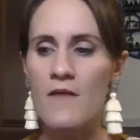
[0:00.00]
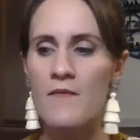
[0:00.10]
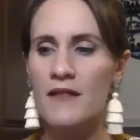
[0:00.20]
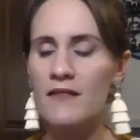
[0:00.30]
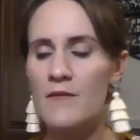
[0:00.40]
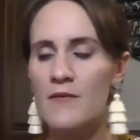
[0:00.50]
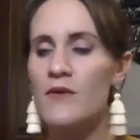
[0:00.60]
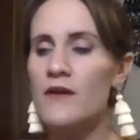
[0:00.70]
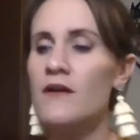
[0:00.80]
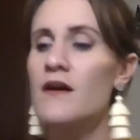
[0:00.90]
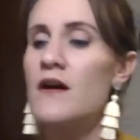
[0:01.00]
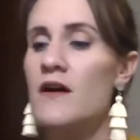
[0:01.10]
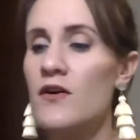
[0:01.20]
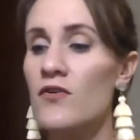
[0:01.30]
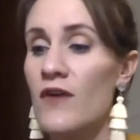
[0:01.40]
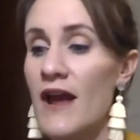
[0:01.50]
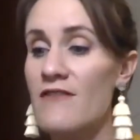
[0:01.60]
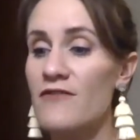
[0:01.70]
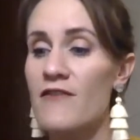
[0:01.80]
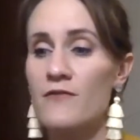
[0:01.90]
But lemon oil, great
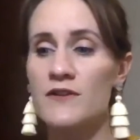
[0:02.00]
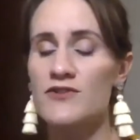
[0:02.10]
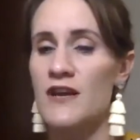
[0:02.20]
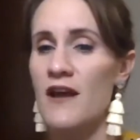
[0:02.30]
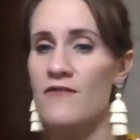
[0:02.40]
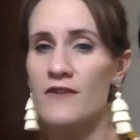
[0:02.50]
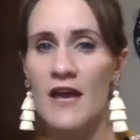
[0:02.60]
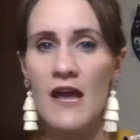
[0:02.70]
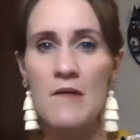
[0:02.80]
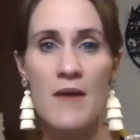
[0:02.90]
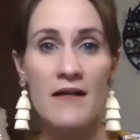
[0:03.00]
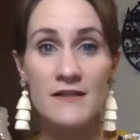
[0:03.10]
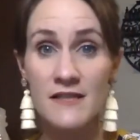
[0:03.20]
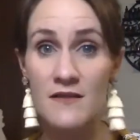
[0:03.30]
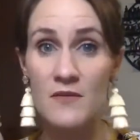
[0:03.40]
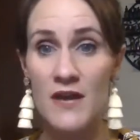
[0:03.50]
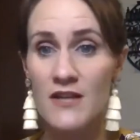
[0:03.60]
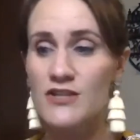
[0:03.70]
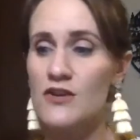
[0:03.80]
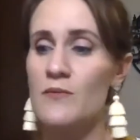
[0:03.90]
for everyone to drink every day, balancing the
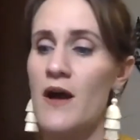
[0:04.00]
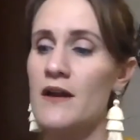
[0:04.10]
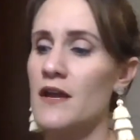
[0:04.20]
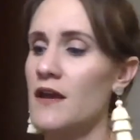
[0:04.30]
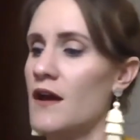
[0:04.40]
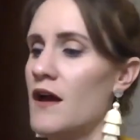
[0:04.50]
pH in your body,